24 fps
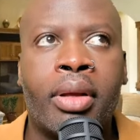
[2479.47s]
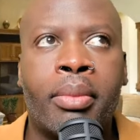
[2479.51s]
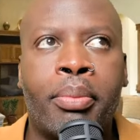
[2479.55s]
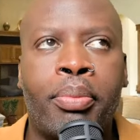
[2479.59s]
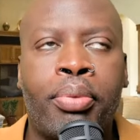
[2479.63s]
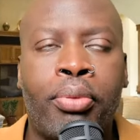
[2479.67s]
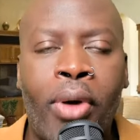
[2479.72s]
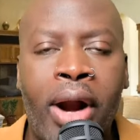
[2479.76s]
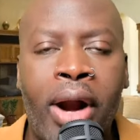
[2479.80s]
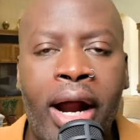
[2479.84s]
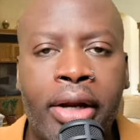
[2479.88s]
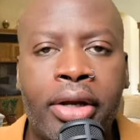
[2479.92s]

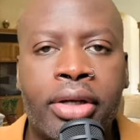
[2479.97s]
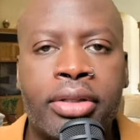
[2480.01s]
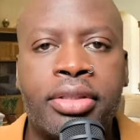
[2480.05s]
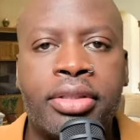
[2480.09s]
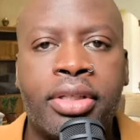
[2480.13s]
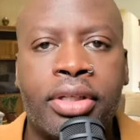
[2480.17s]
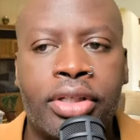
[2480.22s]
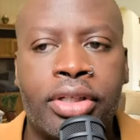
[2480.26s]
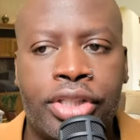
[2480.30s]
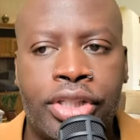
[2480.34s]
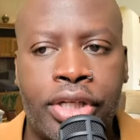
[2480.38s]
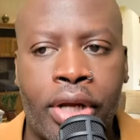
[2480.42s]
prior
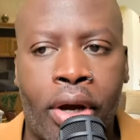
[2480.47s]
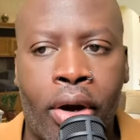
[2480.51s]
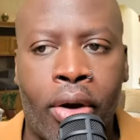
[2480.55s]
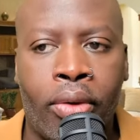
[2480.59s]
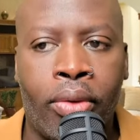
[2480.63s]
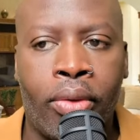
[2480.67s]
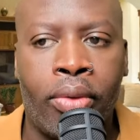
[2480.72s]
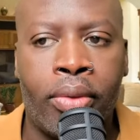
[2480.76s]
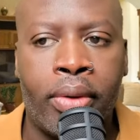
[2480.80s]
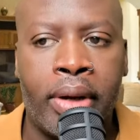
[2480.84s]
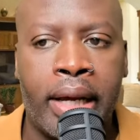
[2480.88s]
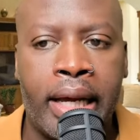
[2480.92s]
to the
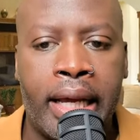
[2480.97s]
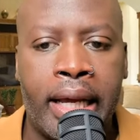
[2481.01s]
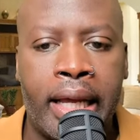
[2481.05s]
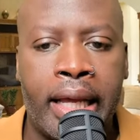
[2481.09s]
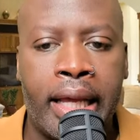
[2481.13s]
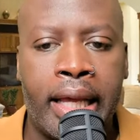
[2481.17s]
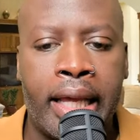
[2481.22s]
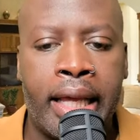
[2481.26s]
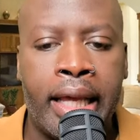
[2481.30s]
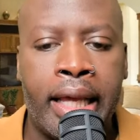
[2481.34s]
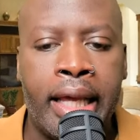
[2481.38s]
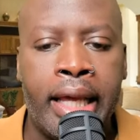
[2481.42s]
show,
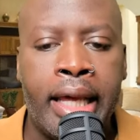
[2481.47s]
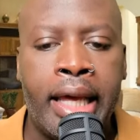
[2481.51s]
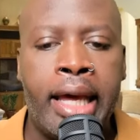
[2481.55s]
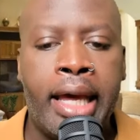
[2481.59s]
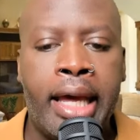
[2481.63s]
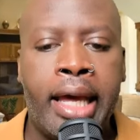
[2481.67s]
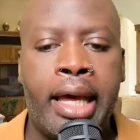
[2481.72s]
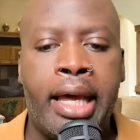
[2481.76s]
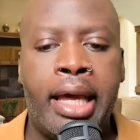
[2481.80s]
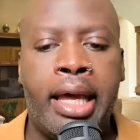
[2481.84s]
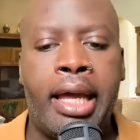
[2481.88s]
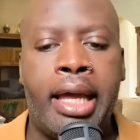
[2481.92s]

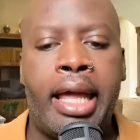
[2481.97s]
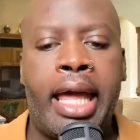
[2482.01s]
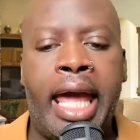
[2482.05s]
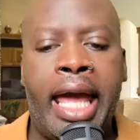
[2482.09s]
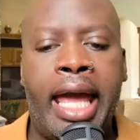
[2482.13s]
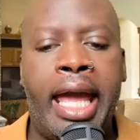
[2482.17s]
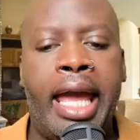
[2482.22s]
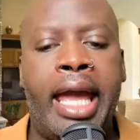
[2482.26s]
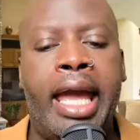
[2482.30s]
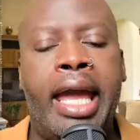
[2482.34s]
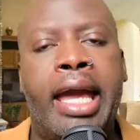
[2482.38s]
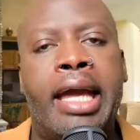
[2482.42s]

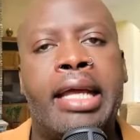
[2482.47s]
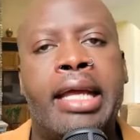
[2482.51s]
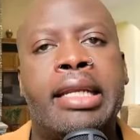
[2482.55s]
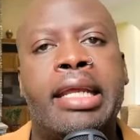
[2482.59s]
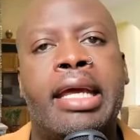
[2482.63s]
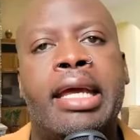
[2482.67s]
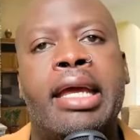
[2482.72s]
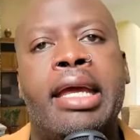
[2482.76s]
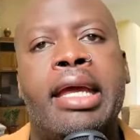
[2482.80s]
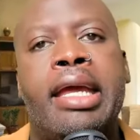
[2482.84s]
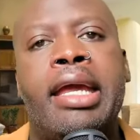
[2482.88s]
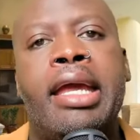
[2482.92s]
and
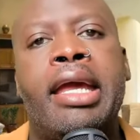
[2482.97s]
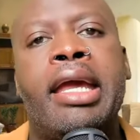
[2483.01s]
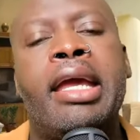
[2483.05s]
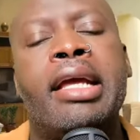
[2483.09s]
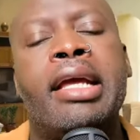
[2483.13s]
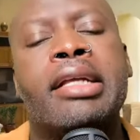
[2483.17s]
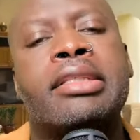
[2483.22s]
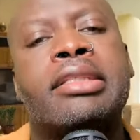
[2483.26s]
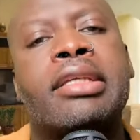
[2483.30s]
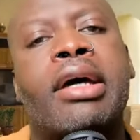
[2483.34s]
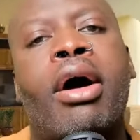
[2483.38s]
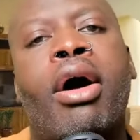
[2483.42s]

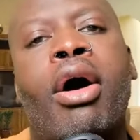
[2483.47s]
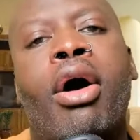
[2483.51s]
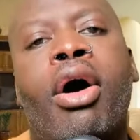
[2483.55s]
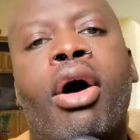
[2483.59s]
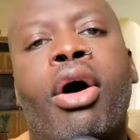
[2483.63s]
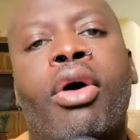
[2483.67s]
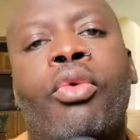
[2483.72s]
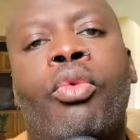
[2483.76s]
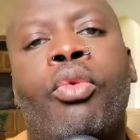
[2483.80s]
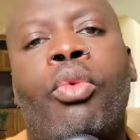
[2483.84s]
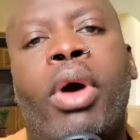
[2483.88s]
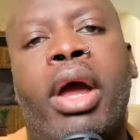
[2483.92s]
it's
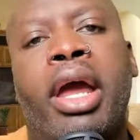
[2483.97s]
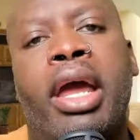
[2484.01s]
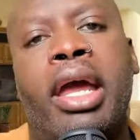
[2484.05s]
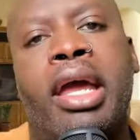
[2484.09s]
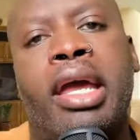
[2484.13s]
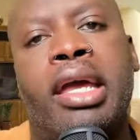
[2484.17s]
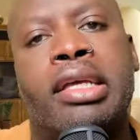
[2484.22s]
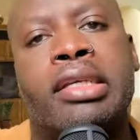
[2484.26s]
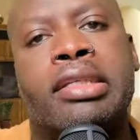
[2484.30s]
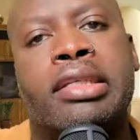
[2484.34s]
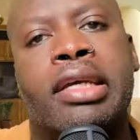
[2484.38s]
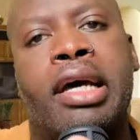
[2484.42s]

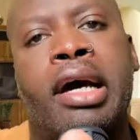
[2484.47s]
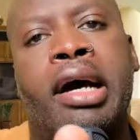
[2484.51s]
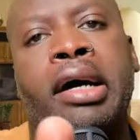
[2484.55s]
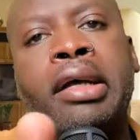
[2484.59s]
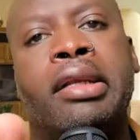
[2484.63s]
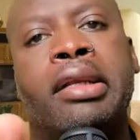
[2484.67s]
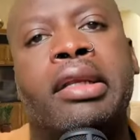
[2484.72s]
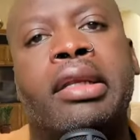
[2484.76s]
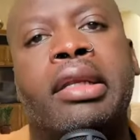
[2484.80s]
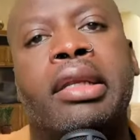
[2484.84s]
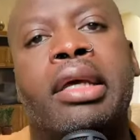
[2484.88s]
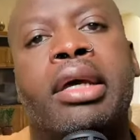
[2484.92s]
always a
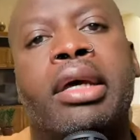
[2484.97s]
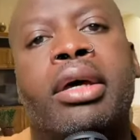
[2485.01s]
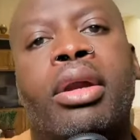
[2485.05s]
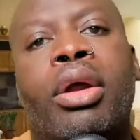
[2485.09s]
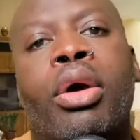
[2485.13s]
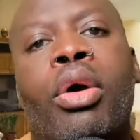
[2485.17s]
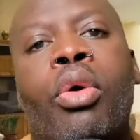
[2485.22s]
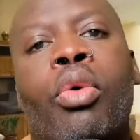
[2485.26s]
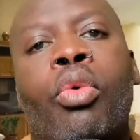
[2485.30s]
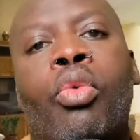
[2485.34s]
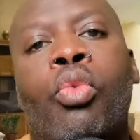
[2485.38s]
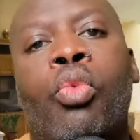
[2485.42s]

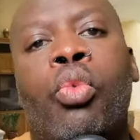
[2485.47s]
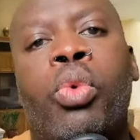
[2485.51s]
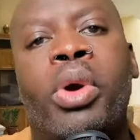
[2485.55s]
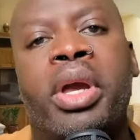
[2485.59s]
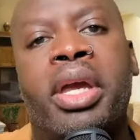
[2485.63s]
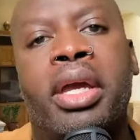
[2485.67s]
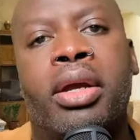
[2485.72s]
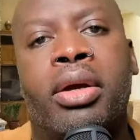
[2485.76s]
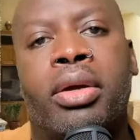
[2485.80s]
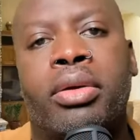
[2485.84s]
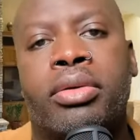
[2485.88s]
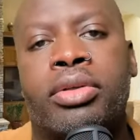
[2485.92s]
little
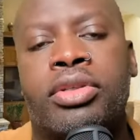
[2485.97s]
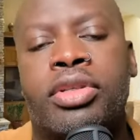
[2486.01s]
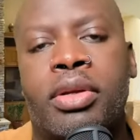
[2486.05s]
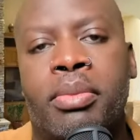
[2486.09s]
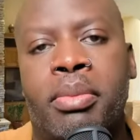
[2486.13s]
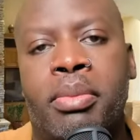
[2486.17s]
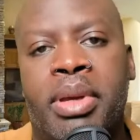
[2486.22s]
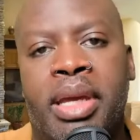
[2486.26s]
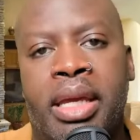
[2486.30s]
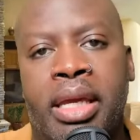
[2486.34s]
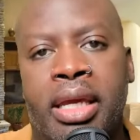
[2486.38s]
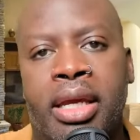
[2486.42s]
weird to
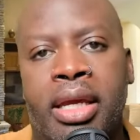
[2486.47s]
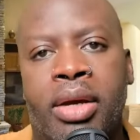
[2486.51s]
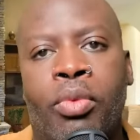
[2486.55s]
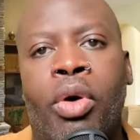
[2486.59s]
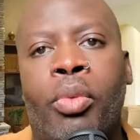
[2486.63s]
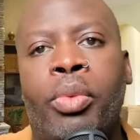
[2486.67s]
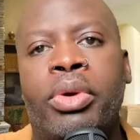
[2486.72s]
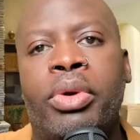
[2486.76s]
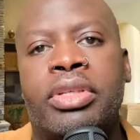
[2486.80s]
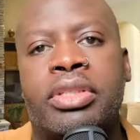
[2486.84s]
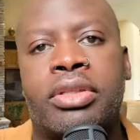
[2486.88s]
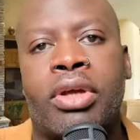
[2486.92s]
me
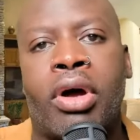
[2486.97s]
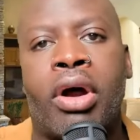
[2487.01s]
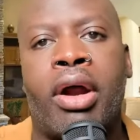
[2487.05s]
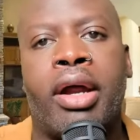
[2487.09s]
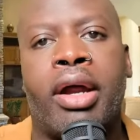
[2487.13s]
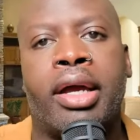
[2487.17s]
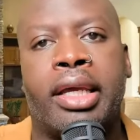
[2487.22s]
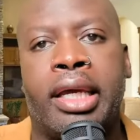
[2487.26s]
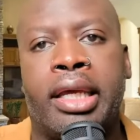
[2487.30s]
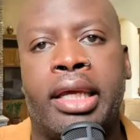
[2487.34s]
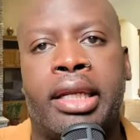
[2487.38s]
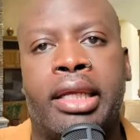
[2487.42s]
when we
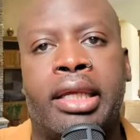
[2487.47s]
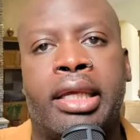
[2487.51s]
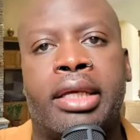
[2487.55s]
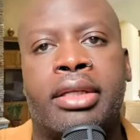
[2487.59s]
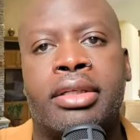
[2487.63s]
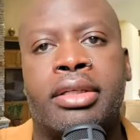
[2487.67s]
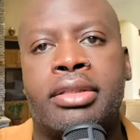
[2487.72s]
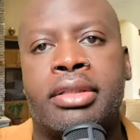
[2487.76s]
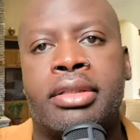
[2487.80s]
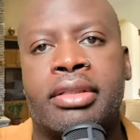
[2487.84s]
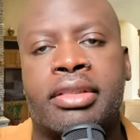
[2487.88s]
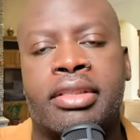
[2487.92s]
start getting
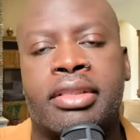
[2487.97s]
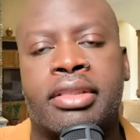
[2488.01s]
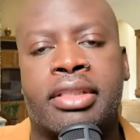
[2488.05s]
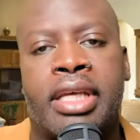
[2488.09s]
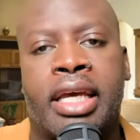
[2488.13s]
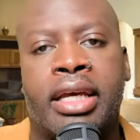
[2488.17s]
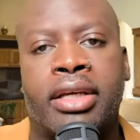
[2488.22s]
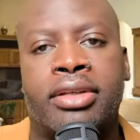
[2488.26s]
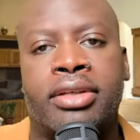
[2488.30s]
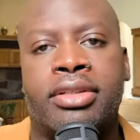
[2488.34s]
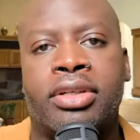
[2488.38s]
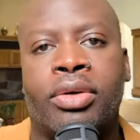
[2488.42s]
into
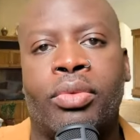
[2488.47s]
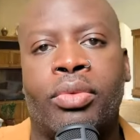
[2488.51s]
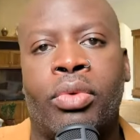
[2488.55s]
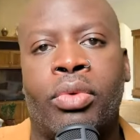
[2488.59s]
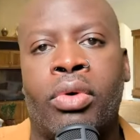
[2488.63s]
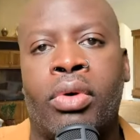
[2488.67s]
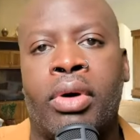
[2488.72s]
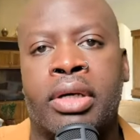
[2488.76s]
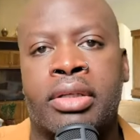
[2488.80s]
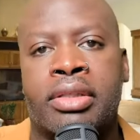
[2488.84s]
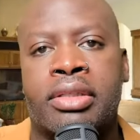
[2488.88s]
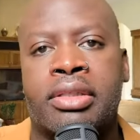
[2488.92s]

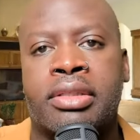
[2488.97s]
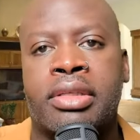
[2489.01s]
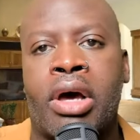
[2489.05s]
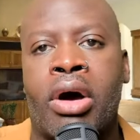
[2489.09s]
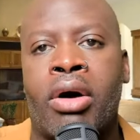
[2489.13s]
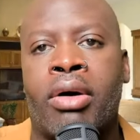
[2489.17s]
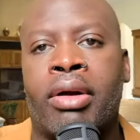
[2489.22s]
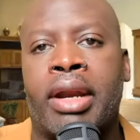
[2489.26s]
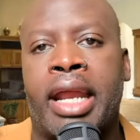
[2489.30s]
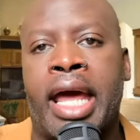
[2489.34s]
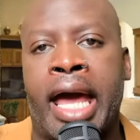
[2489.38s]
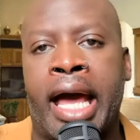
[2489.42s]
sexual
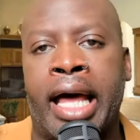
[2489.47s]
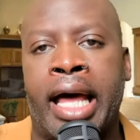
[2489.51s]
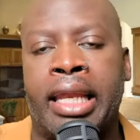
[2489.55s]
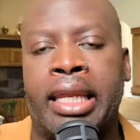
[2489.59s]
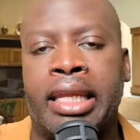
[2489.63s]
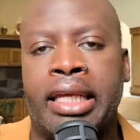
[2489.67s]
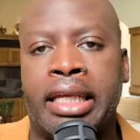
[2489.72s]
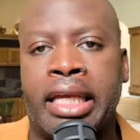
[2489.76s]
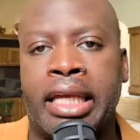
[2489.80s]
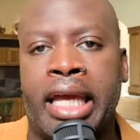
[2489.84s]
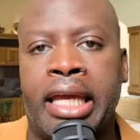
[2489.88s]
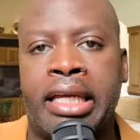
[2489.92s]
assault
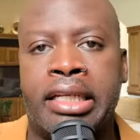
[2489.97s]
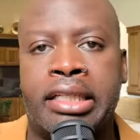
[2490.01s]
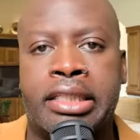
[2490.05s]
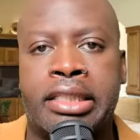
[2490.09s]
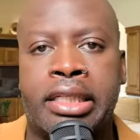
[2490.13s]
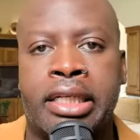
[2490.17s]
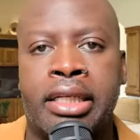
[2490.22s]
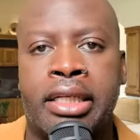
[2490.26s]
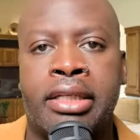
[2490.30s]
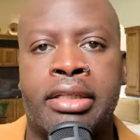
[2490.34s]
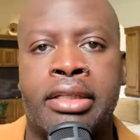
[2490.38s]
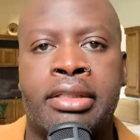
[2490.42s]

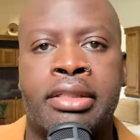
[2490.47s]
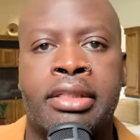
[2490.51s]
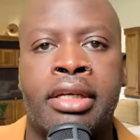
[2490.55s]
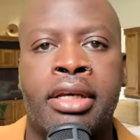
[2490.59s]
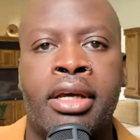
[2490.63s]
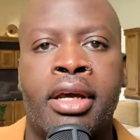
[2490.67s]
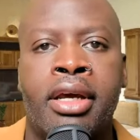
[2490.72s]
allegations